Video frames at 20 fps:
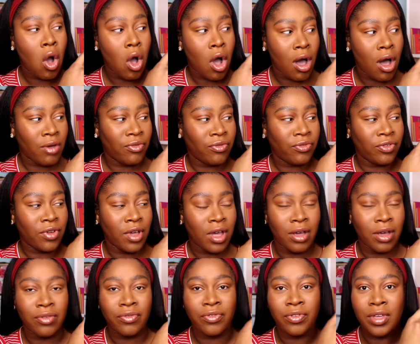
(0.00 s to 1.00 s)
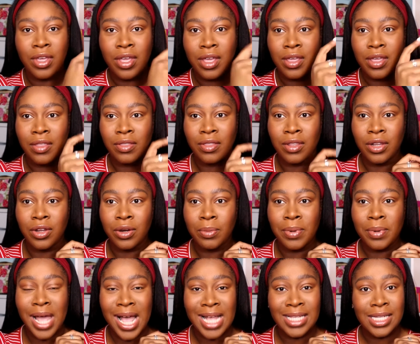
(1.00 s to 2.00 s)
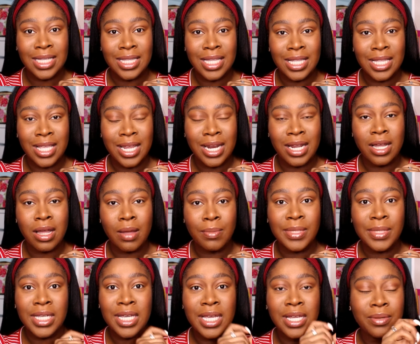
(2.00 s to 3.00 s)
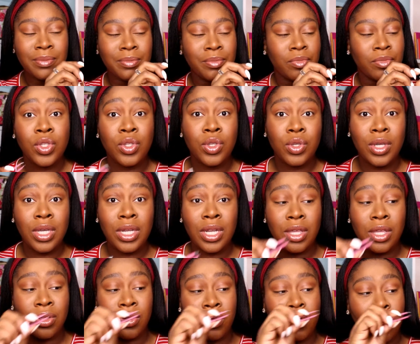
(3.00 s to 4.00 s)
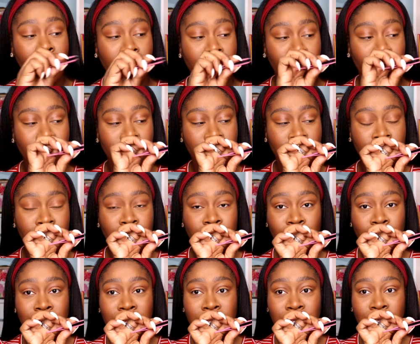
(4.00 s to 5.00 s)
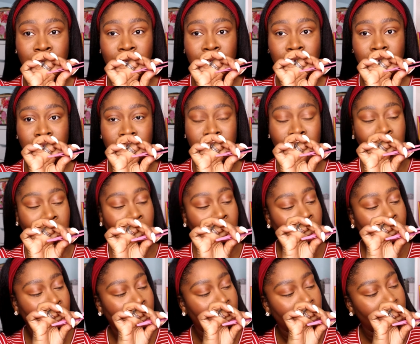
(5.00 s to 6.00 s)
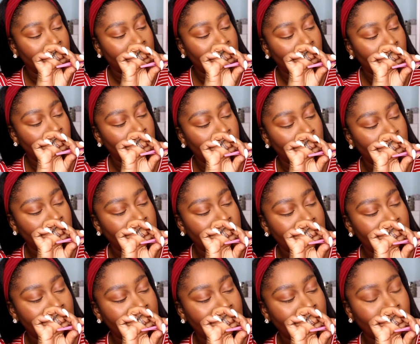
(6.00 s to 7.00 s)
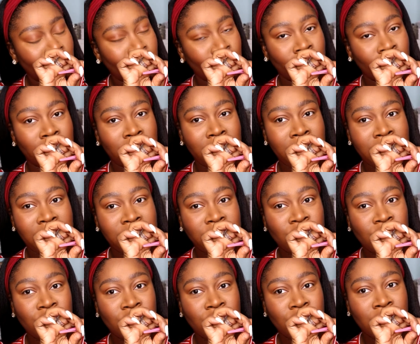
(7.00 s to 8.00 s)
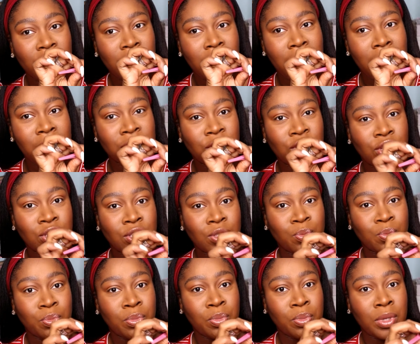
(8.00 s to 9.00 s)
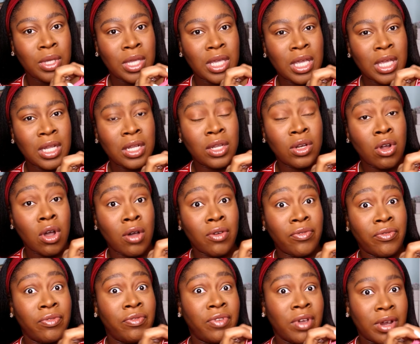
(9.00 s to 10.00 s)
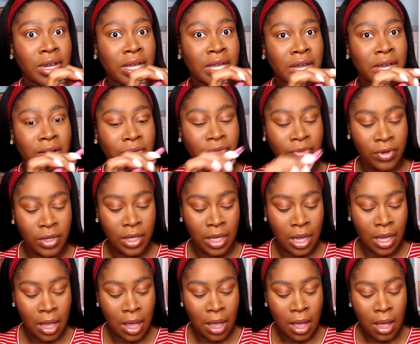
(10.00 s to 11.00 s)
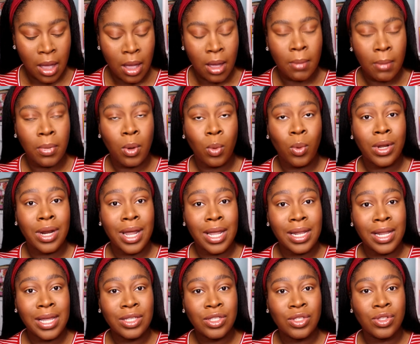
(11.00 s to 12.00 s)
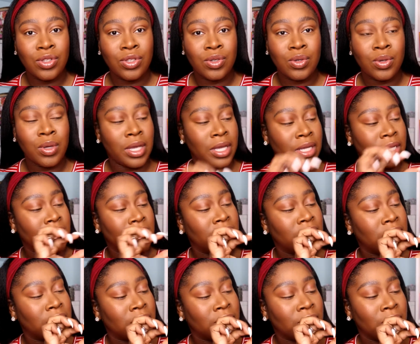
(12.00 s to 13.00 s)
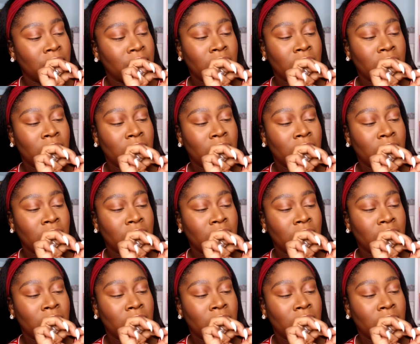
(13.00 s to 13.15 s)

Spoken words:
off of the little plastic thing that it comes in. So you can either go in with your tweezers and hold at one edge and just peel it off very carefully. But what I like to do is